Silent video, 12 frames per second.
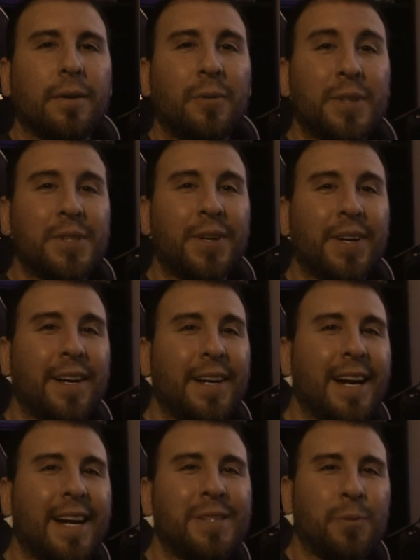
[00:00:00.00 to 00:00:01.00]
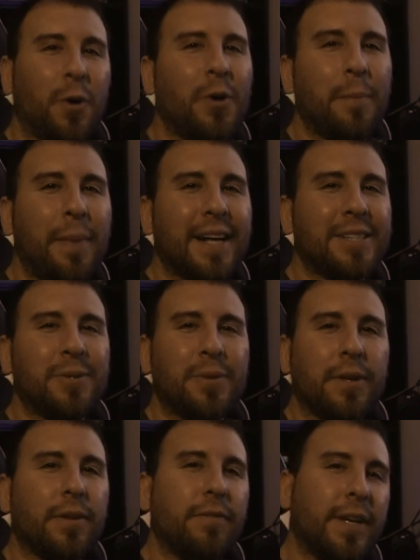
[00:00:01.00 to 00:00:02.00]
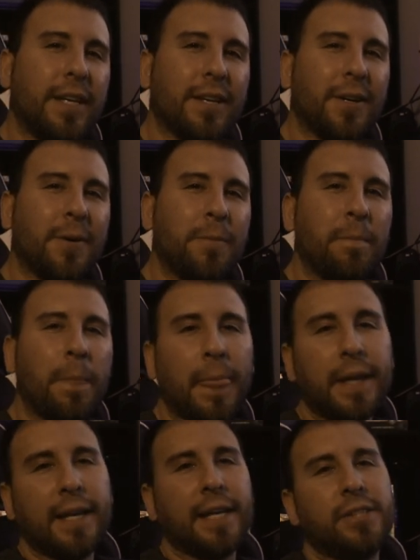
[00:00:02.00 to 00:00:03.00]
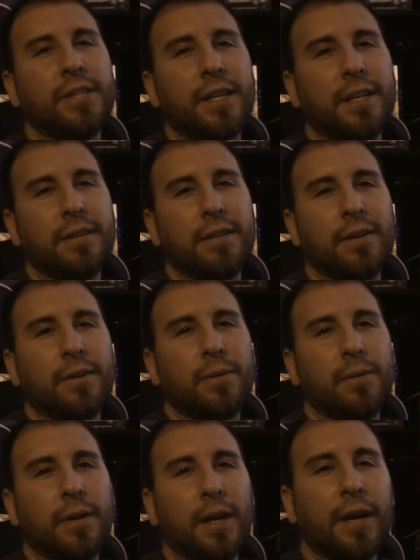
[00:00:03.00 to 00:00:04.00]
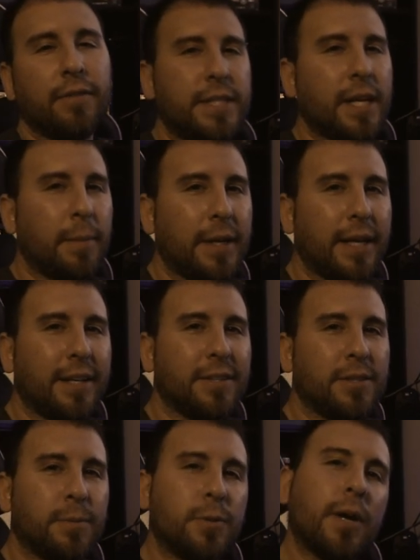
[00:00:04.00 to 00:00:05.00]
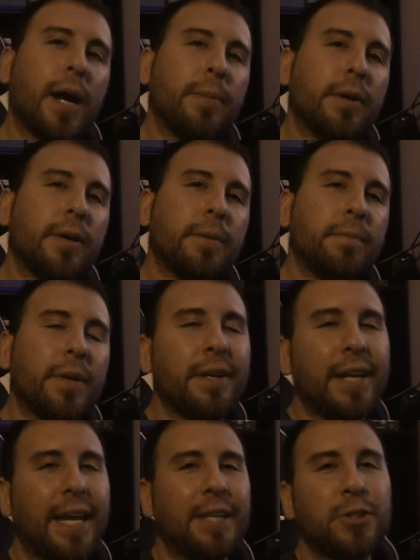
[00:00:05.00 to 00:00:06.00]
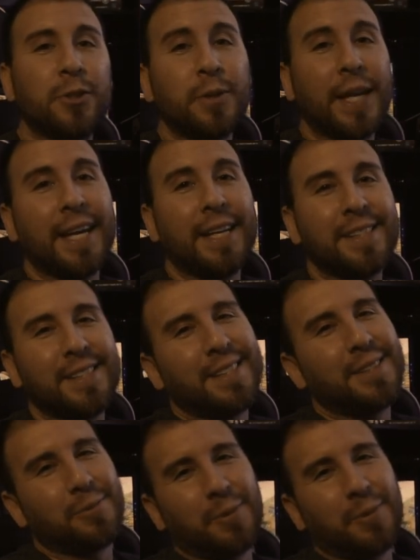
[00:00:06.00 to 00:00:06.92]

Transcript: What's going on, guys? Welcome back to another video. In case you didn't know, every time I gain a subscriber, an angel gains its